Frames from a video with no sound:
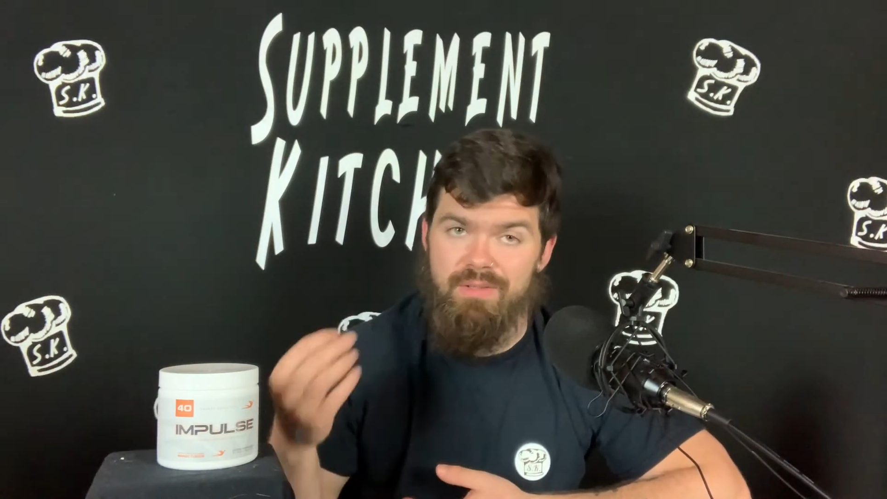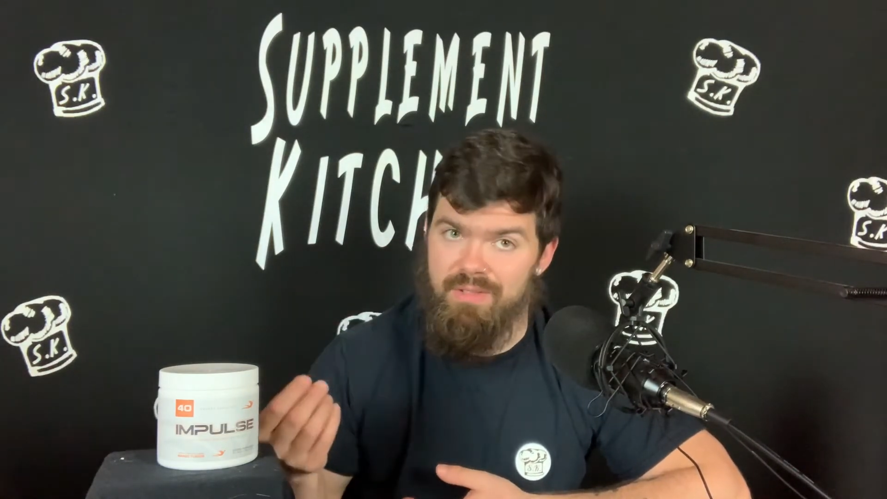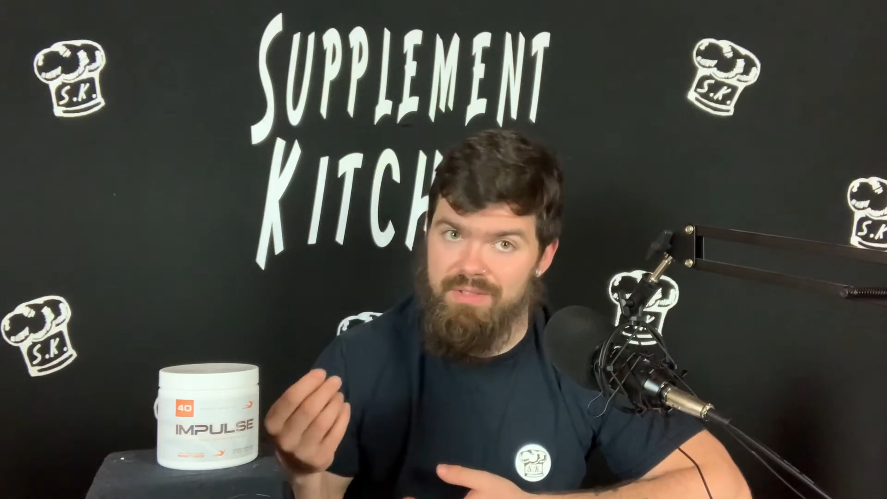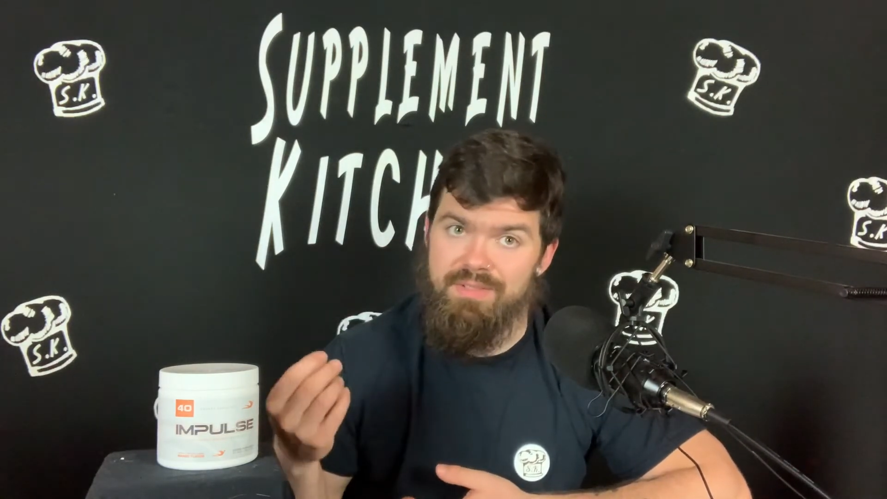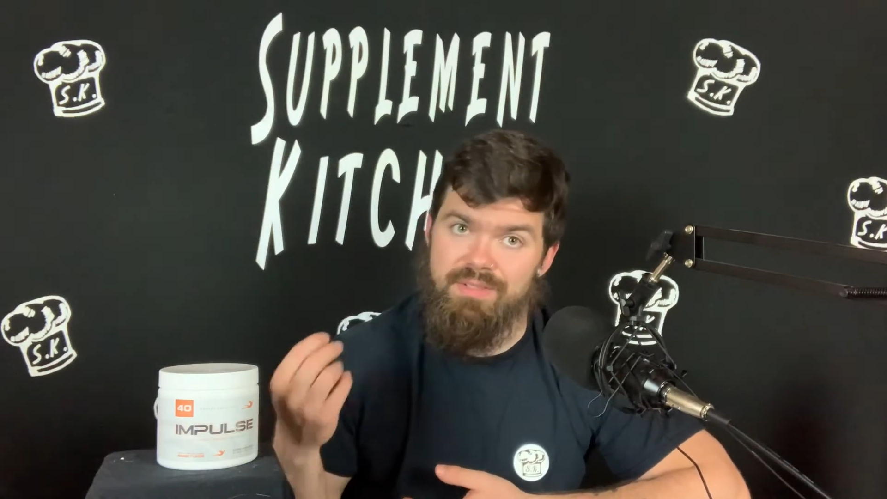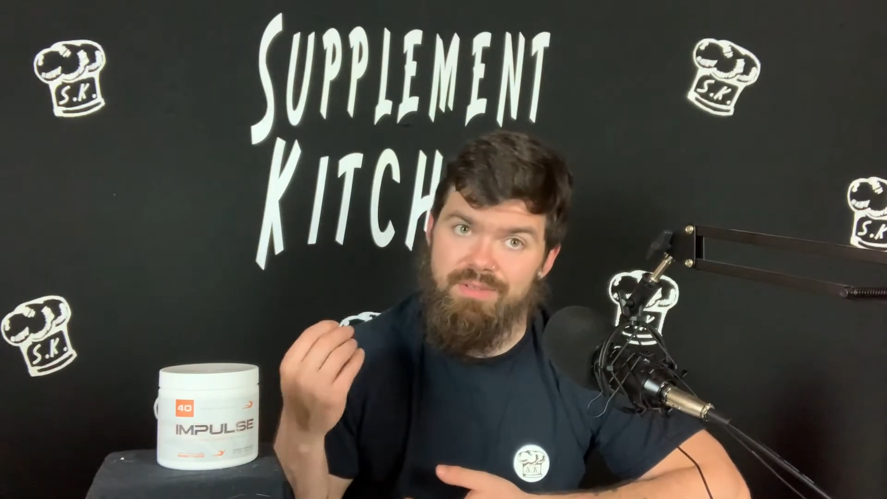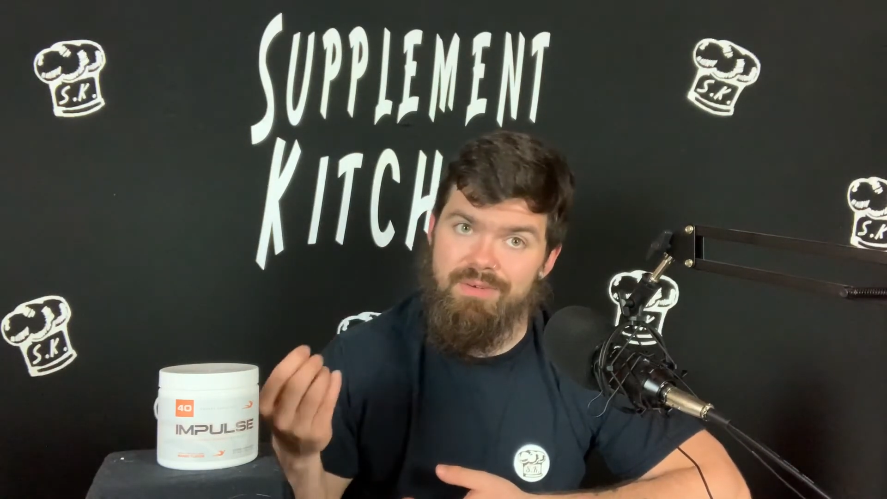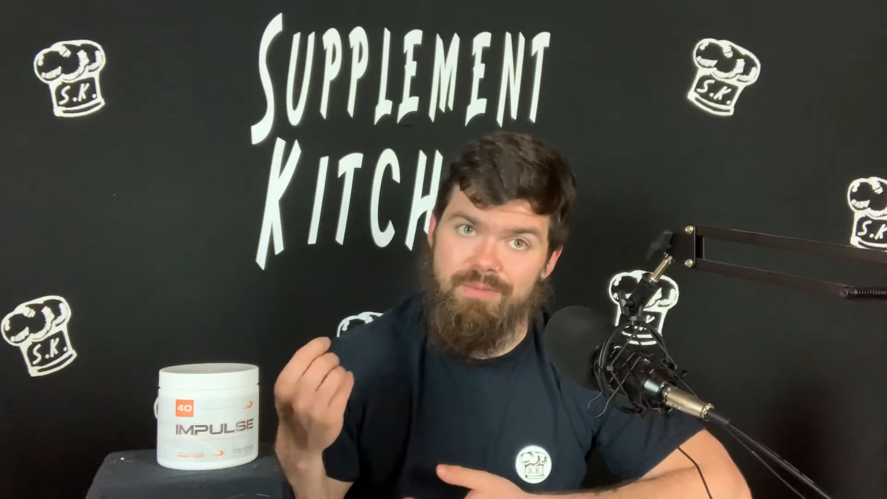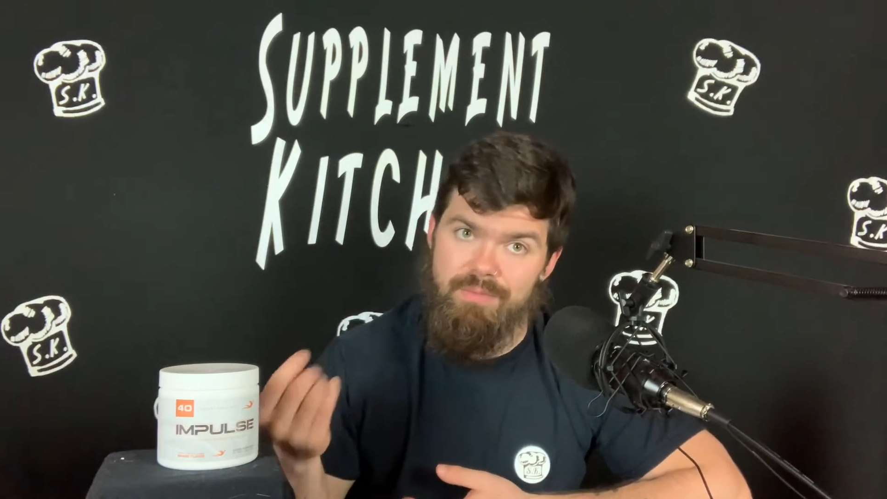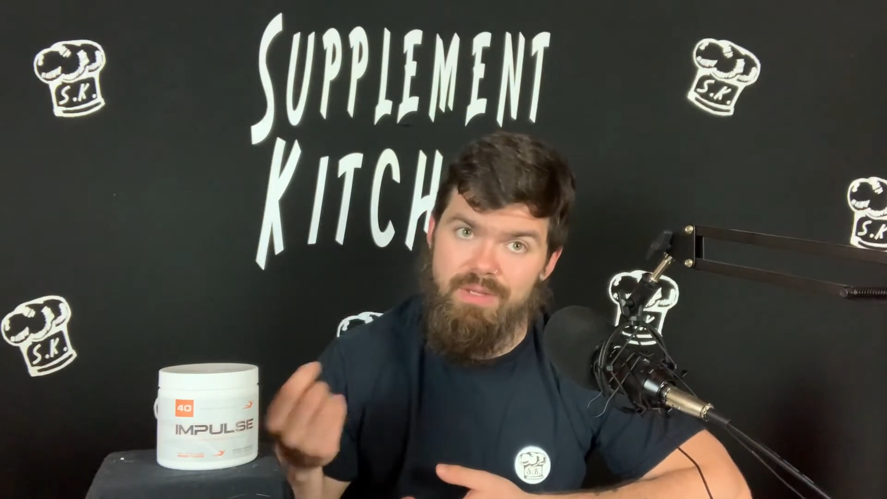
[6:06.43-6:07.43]
this is going
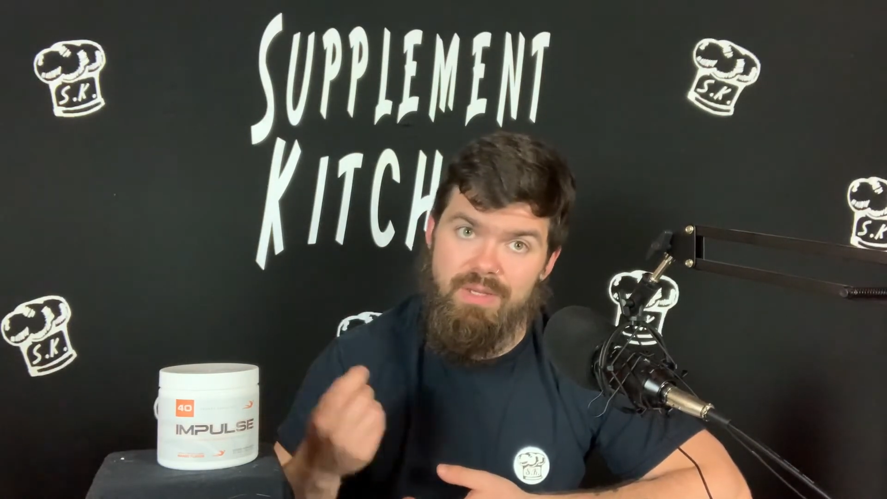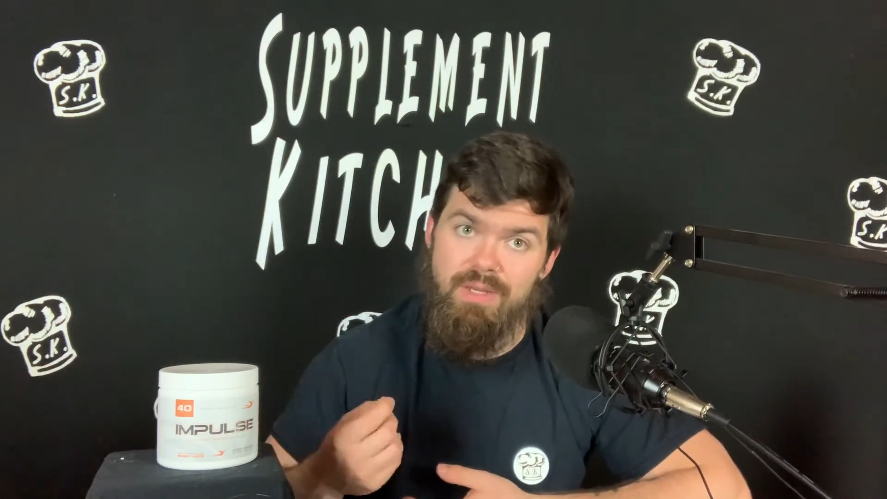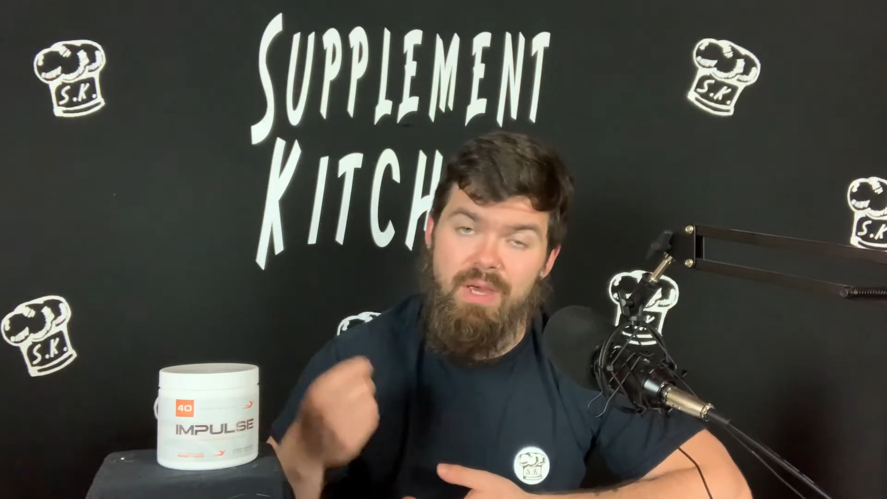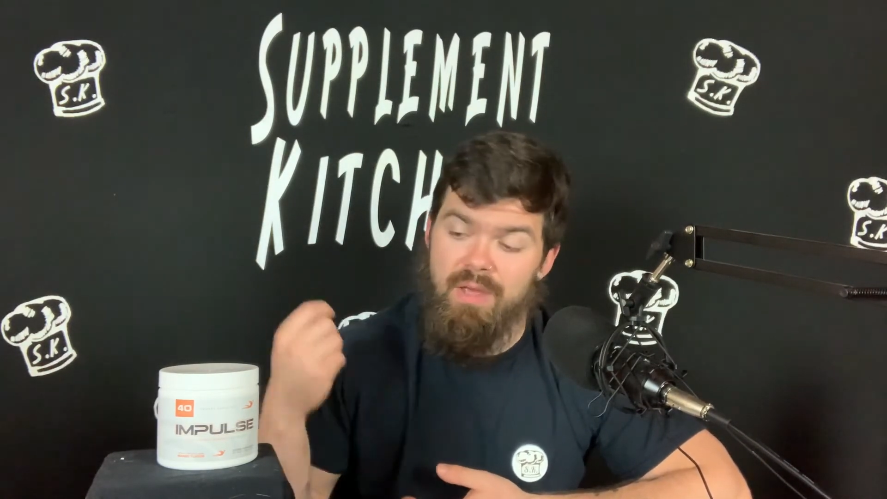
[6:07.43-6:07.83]
to be